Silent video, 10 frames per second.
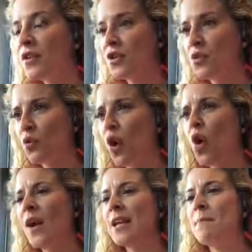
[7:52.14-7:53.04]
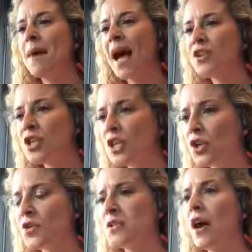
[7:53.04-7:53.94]
to the role and imagine
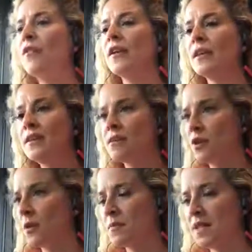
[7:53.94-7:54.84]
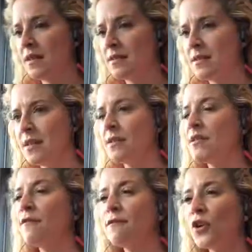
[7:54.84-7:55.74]
yourself in these circumstances. It's
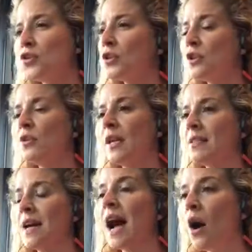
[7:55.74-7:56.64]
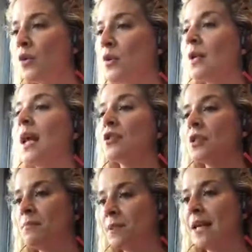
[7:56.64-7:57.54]
the first clue into how you can
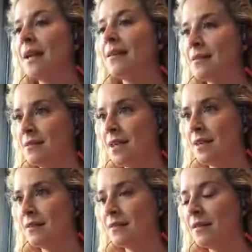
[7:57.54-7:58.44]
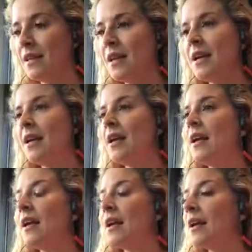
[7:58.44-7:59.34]
actually play the scene.
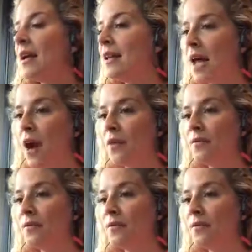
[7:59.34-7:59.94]
Now,